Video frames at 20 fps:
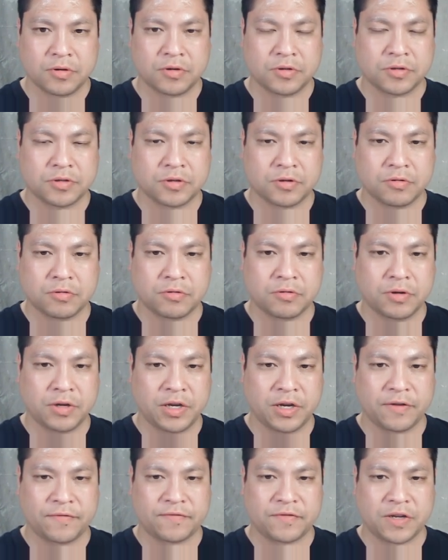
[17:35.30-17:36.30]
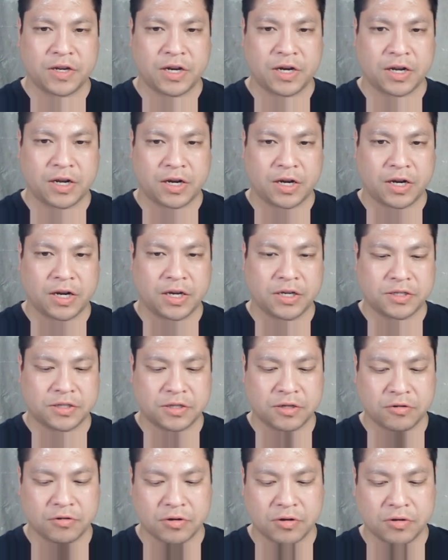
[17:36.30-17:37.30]
So if data I
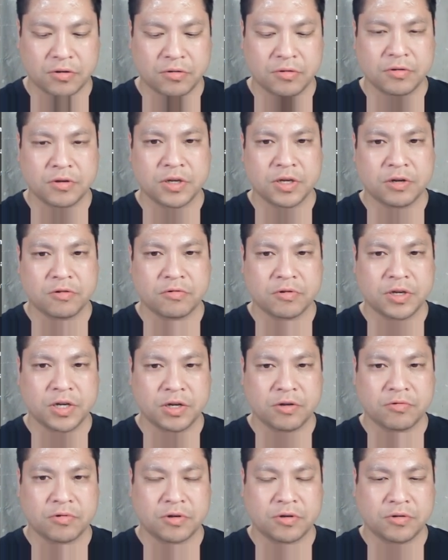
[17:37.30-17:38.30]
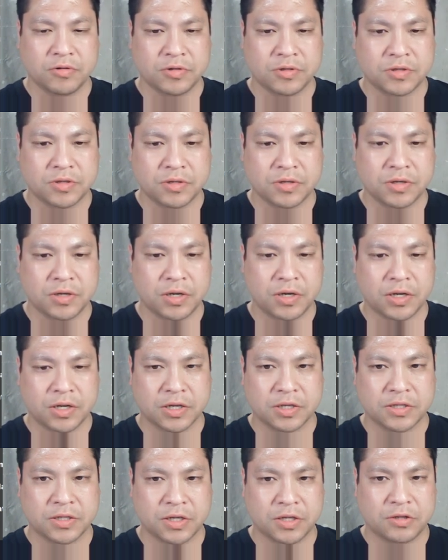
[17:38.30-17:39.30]
0 equals, and I
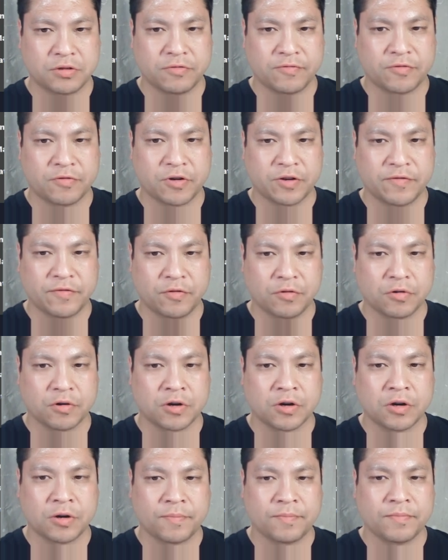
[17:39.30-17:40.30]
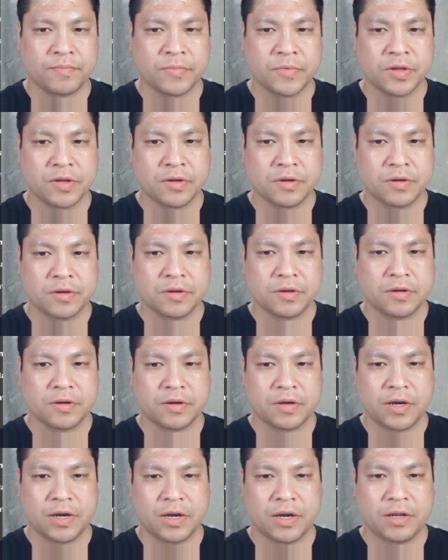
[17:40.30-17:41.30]
can say 244,
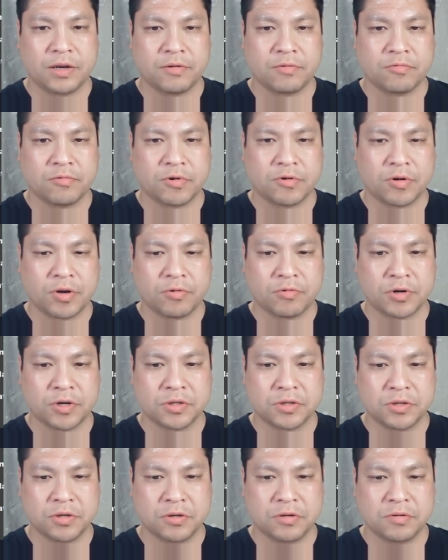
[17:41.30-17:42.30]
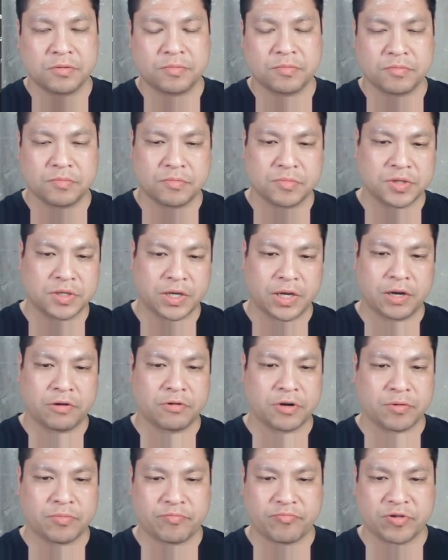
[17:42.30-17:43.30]
and what do I want to do? Say I
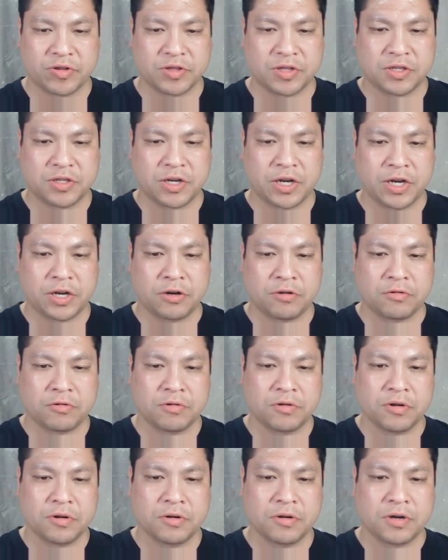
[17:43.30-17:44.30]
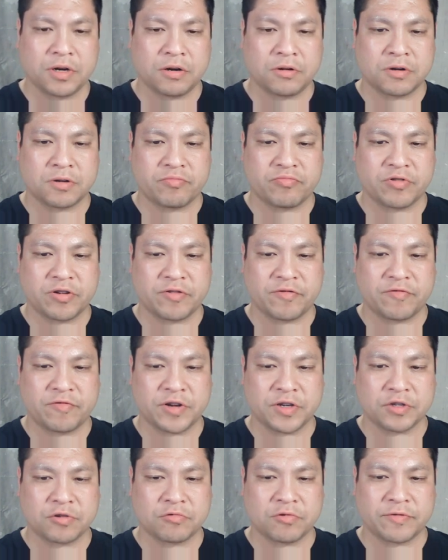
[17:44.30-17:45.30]
want to print the title. I want to print
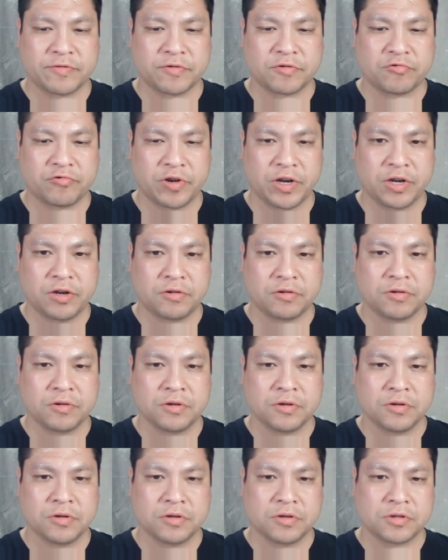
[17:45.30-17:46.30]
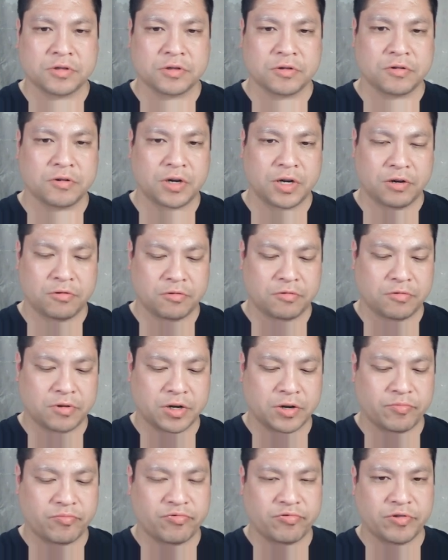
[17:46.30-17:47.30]
Fraser River Trail, so I will
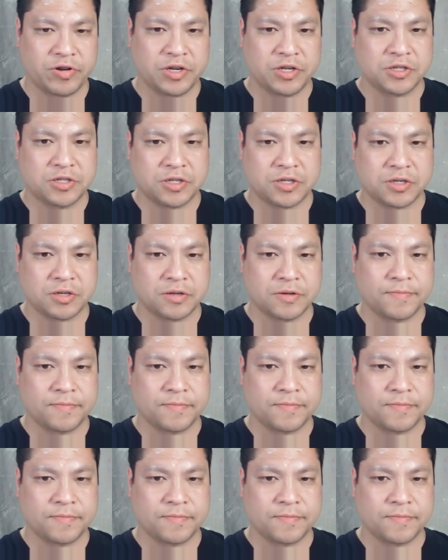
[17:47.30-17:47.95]
want to print